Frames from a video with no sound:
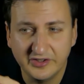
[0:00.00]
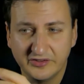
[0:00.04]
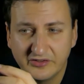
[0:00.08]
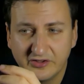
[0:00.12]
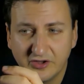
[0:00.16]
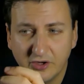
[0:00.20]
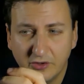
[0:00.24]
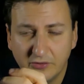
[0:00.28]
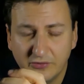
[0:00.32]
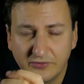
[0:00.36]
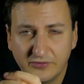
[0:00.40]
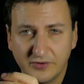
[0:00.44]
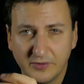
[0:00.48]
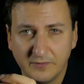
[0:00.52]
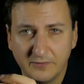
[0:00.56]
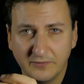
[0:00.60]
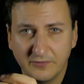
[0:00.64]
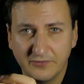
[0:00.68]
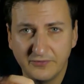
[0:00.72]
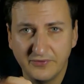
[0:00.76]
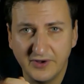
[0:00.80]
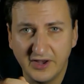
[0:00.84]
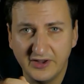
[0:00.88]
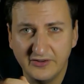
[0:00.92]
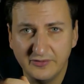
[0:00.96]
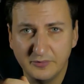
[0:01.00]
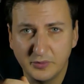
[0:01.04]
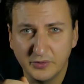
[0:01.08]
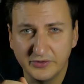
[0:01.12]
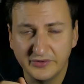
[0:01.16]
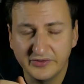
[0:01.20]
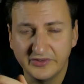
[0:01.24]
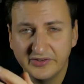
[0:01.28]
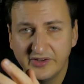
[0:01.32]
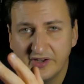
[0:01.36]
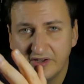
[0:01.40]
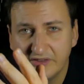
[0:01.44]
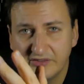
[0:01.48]
it goes from
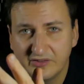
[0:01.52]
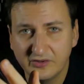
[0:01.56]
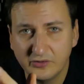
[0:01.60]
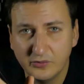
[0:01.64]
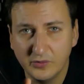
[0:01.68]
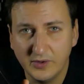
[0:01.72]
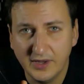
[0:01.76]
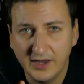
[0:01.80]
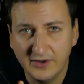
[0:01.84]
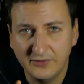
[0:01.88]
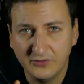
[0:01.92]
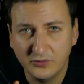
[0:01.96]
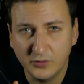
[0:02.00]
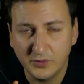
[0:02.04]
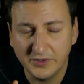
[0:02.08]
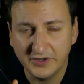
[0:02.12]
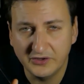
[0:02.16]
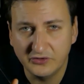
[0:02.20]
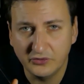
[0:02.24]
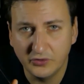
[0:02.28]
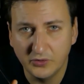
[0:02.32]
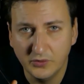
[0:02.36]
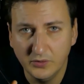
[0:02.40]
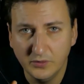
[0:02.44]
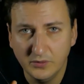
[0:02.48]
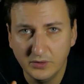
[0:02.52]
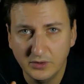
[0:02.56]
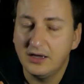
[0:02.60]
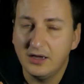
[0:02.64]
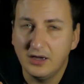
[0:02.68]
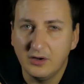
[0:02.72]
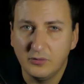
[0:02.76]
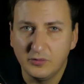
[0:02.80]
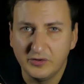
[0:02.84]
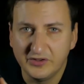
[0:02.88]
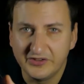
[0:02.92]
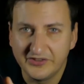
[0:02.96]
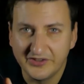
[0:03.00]
5.6 to
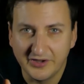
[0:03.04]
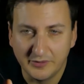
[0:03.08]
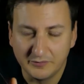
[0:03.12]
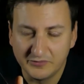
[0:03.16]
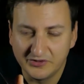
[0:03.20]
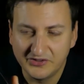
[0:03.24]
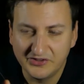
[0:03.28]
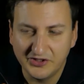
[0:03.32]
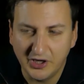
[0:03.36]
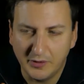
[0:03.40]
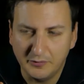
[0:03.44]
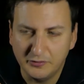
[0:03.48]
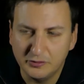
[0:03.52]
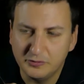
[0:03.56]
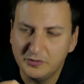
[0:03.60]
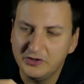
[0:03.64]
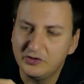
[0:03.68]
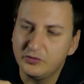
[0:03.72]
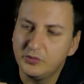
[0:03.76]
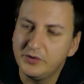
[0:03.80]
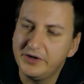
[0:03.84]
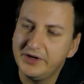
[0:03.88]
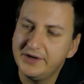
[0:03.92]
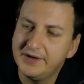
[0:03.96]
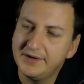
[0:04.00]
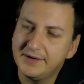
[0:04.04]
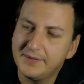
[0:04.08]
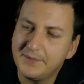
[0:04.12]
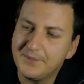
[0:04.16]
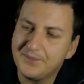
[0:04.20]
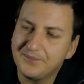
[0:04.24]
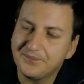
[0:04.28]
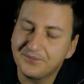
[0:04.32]
f22, with some stops between.